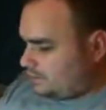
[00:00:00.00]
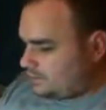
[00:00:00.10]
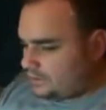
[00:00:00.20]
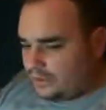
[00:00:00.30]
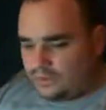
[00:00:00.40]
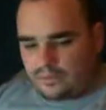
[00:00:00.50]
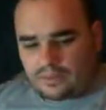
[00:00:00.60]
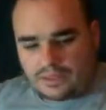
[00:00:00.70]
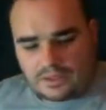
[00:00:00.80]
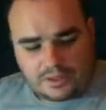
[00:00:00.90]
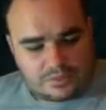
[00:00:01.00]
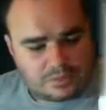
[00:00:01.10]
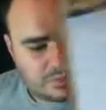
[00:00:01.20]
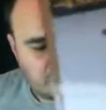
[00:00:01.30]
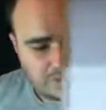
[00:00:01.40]
So thank you
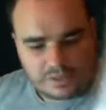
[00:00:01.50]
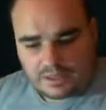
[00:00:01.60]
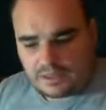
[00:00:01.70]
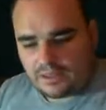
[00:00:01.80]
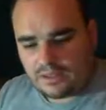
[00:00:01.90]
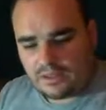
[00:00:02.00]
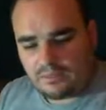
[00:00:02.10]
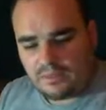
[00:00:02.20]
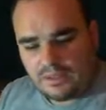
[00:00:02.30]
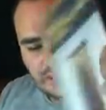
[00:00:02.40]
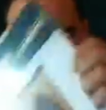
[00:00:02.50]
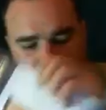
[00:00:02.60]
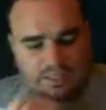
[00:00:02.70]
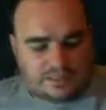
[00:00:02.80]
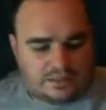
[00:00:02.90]
for watching that.
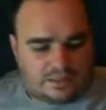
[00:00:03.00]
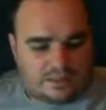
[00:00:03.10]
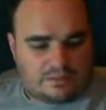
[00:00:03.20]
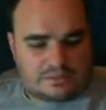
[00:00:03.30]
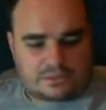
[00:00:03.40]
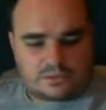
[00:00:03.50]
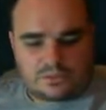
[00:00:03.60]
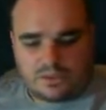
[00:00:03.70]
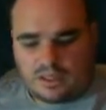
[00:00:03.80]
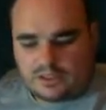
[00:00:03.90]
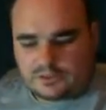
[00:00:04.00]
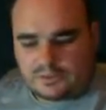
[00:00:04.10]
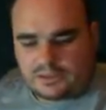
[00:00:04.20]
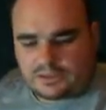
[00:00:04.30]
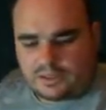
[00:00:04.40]
Again, I'm still not
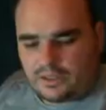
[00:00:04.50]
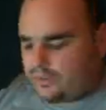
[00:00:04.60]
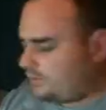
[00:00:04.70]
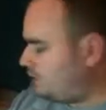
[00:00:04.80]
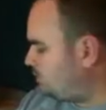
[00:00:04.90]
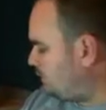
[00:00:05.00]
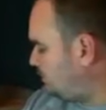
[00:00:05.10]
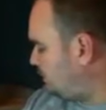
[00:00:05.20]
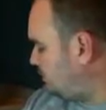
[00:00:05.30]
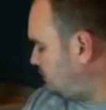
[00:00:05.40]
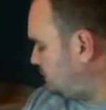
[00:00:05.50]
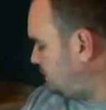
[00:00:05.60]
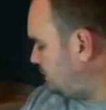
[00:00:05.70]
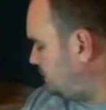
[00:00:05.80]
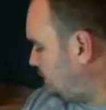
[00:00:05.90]
100% decided on these
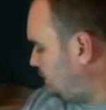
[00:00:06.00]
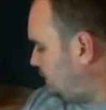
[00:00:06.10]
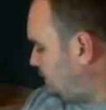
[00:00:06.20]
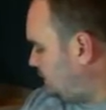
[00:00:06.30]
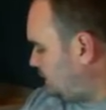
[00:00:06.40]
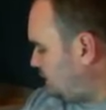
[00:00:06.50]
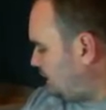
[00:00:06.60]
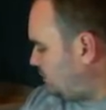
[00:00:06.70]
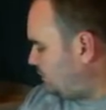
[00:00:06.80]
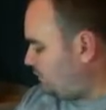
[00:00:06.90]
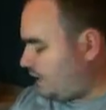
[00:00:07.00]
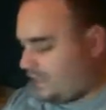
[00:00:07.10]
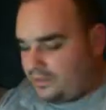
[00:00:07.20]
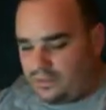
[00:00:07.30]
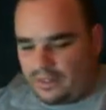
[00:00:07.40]
boxes. This is the second one I've
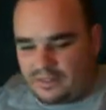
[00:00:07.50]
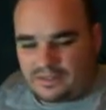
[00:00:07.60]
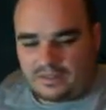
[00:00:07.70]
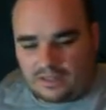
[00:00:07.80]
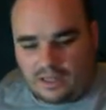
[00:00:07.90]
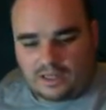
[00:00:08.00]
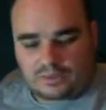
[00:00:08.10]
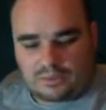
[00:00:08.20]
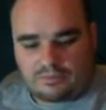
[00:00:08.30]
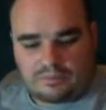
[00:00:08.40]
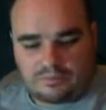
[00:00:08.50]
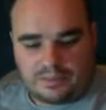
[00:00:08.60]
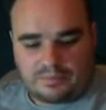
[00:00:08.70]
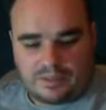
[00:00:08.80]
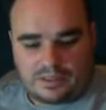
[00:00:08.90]
had. I think the last one for
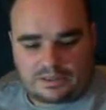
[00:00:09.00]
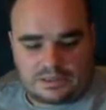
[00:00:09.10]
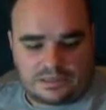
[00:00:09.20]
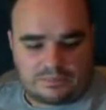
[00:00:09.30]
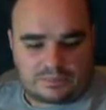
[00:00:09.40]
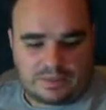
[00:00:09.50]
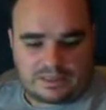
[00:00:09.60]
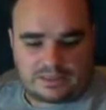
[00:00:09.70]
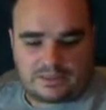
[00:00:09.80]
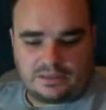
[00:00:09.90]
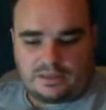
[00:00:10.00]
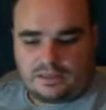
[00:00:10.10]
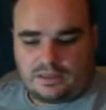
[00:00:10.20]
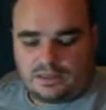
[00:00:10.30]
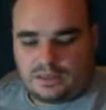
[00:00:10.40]
me personally was better.
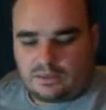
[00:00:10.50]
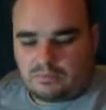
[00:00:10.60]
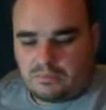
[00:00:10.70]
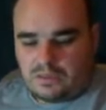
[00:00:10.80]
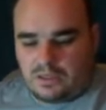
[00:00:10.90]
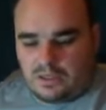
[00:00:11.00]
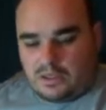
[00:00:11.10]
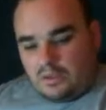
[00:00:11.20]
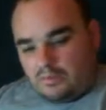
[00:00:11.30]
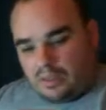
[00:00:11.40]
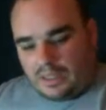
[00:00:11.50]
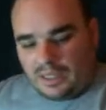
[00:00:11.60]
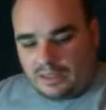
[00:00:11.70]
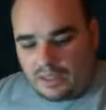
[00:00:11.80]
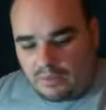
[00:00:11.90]
But
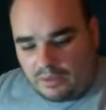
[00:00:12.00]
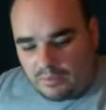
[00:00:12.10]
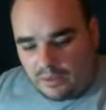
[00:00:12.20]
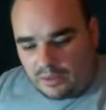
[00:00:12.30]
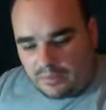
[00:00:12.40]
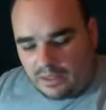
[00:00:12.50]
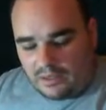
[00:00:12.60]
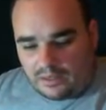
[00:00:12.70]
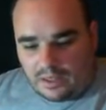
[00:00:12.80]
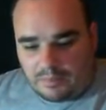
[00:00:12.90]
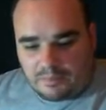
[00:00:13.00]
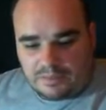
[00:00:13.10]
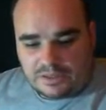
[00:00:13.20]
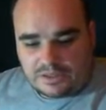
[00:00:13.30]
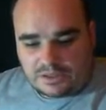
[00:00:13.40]
hey, I won't moan about a couple of
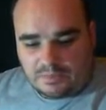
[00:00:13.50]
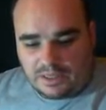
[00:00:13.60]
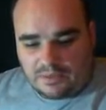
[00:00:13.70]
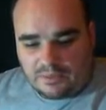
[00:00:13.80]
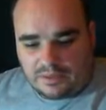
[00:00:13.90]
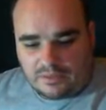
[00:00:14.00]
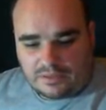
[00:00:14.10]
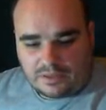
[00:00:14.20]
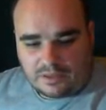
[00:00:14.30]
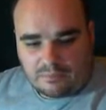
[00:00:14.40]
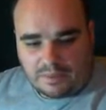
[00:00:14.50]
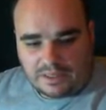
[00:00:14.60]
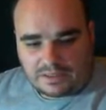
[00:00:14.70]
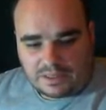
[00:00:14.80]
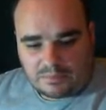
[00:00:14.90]
miniatures to play with, you know, and
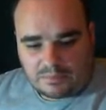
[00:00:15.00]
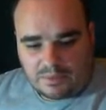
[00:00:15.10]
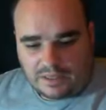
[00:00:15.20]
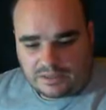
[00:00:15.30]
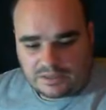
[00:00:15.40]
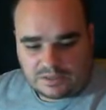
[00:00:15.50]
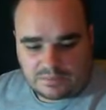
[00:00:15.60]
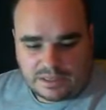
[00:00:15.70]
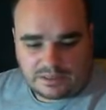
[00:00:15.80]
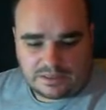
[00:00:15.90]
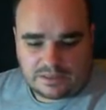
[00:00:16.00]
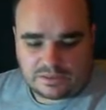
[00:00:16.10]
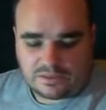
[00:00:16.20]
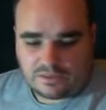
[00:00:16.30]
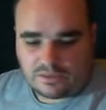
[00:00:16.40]
paint up and practice some
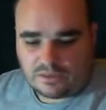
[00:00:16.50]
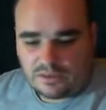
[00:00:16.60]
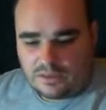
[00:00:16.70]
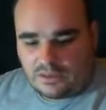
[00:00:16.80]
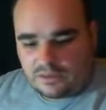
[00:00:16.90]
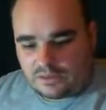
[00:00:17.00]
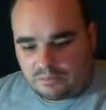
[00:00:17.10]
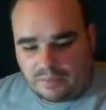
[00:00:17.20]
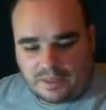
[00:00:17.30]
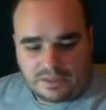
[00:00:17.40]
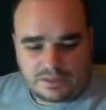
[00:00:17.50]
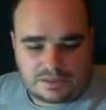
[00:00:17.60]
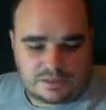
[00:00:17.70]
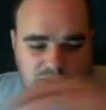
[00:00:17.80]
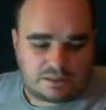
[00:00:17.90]
techniques on, some
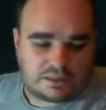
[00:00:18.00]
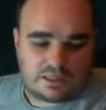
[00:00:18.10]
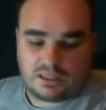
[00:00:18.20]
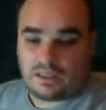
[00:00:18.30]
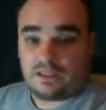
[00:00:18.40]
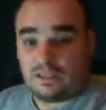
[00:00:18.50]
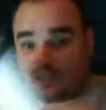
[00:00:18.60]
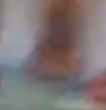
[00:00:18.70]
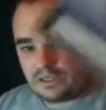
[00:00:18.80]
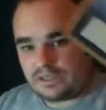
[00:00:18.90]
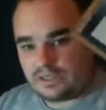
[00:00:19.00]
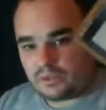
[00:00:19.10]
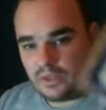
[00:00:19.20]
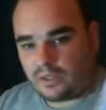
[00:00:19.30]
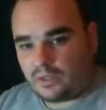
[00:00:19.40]
paints. This is
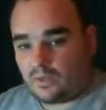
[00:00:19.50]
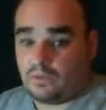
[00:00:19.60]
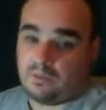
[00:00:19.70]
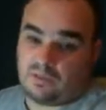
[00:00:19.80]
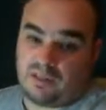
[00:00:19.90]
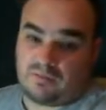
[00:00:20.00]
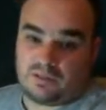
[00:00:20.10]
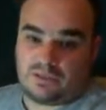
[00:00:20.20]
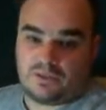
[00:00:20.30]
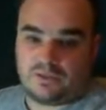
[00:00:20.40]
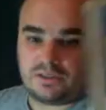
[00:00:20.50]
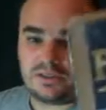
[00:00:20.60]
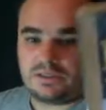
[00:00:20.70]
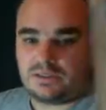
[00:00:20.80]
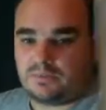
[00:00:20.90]
quite cool. I will definitely use this
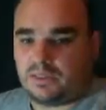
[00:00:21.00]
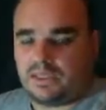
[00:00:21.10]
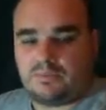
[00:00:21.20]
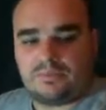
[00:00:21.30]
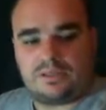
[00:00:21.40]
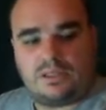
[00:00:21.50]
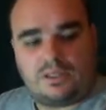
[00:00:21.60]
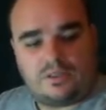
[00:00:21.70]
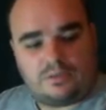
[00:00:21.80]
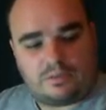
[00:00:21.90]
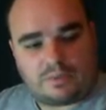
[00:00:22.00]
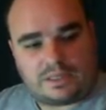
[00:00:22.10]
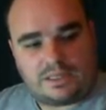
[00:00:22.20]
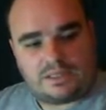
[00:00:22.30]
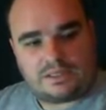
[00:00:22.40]
in some games with my
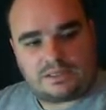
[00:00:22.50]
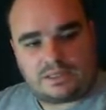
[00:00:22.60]
kids and